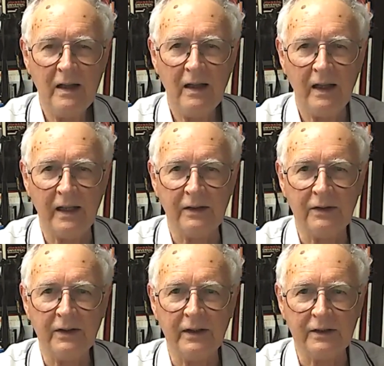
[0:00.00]

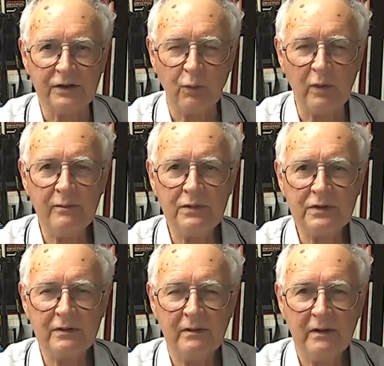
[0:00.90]
and
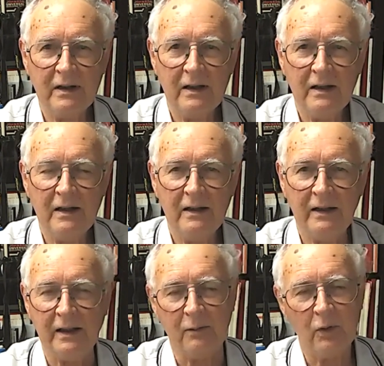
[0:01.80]
swims.
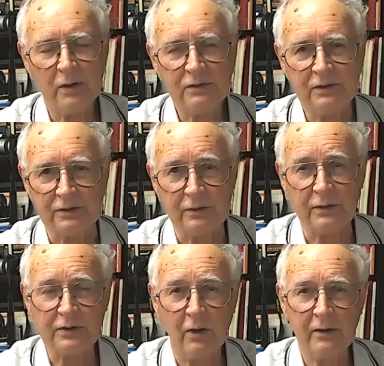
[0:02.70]
And what else does it do?
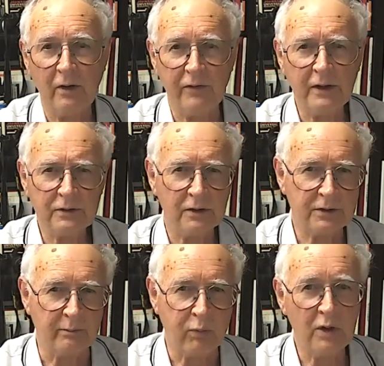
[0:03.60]
I think it's got
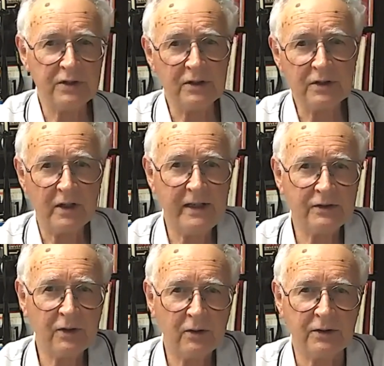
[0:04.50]
some poisonous glands
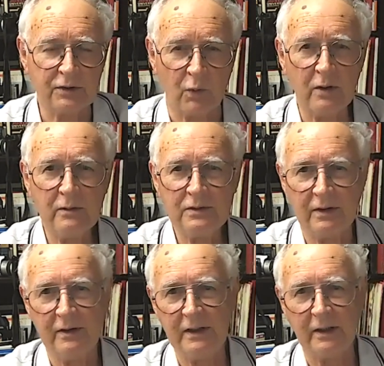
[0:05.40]
on it as well. So
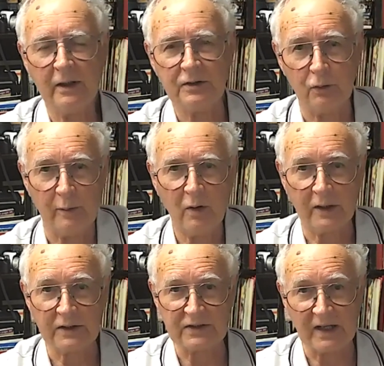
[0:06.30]
there you go. It's a little bit like
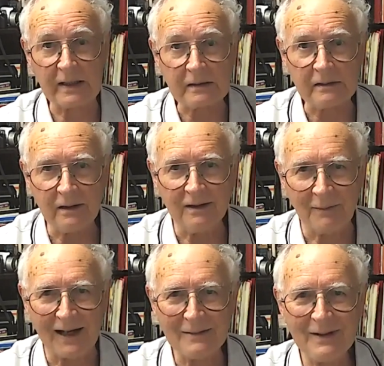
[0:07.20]
a snake,
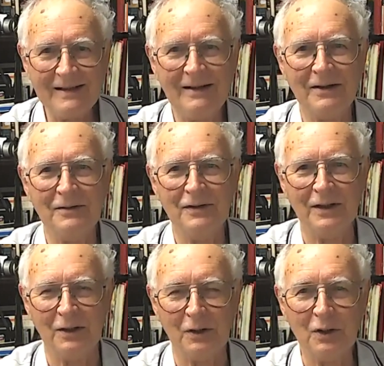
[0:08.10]
maybe. I don't think
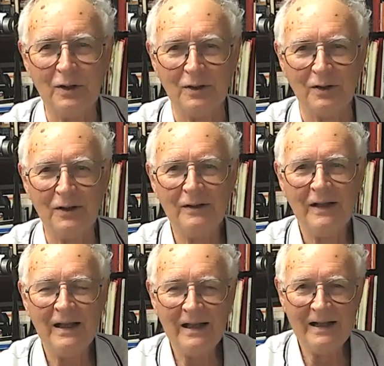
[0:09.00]
it'd kill you though.
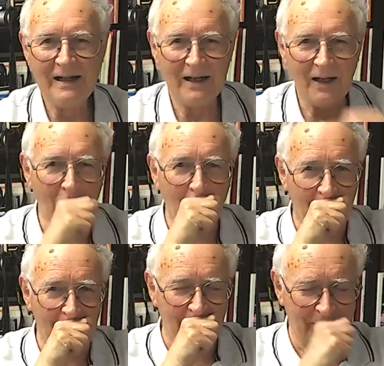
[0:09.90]

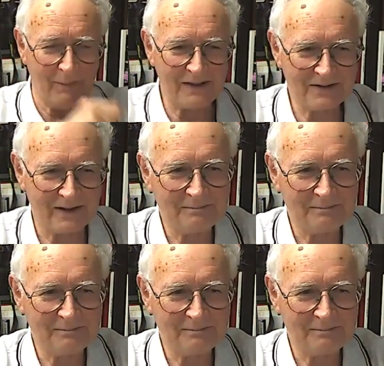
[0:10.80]
But